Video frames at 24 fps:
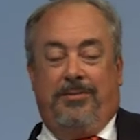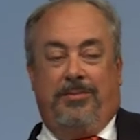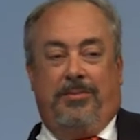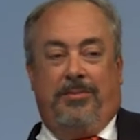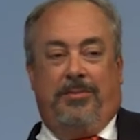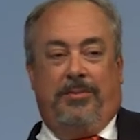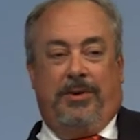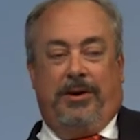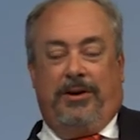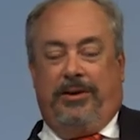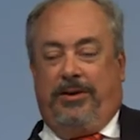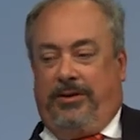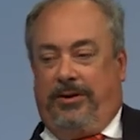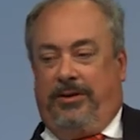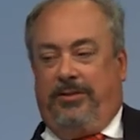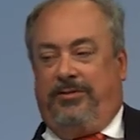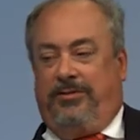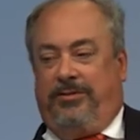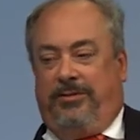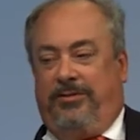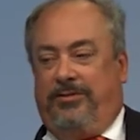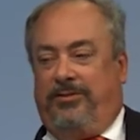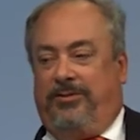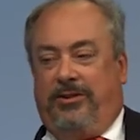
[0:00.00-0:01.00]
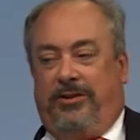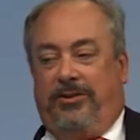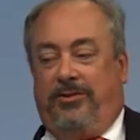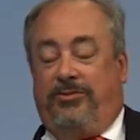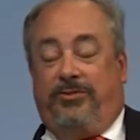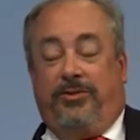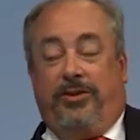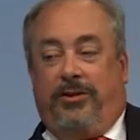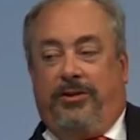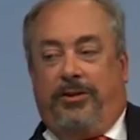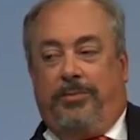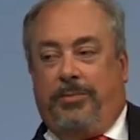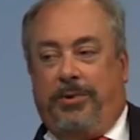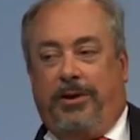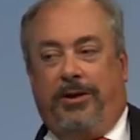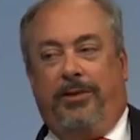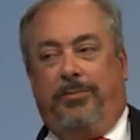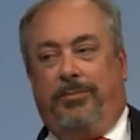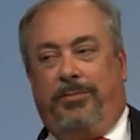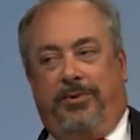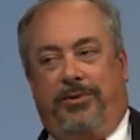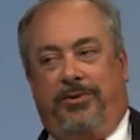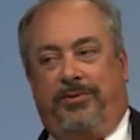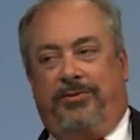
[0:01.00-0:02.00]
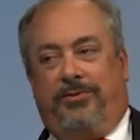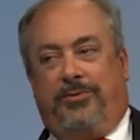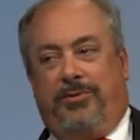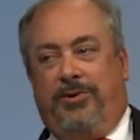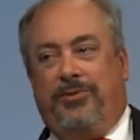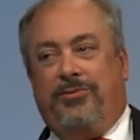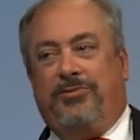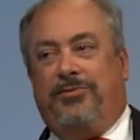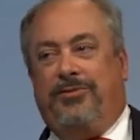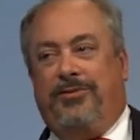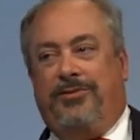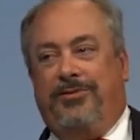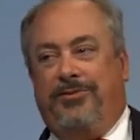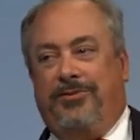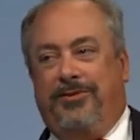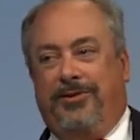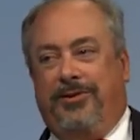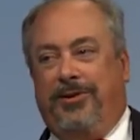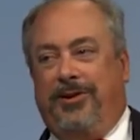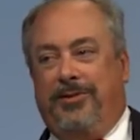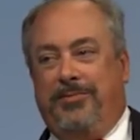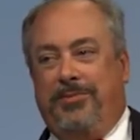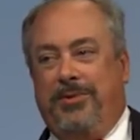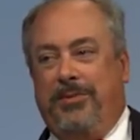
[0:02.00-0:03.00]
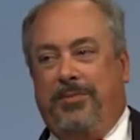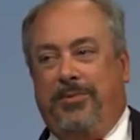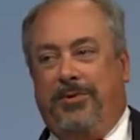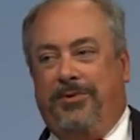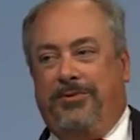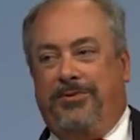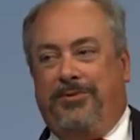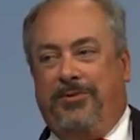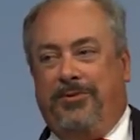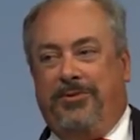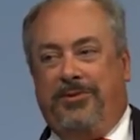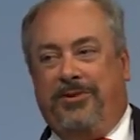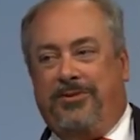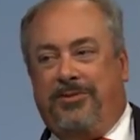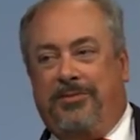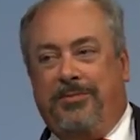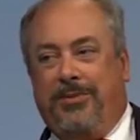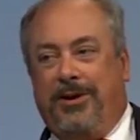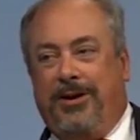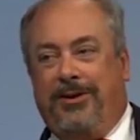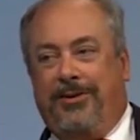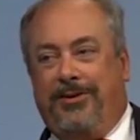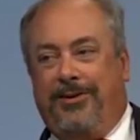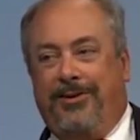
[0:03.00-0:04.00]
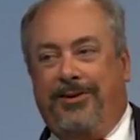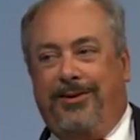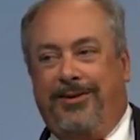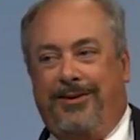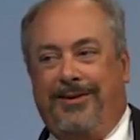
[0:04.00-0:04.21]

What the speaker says: my guess is that it's not the ballot box question for a lot of people, so it doesn't matter.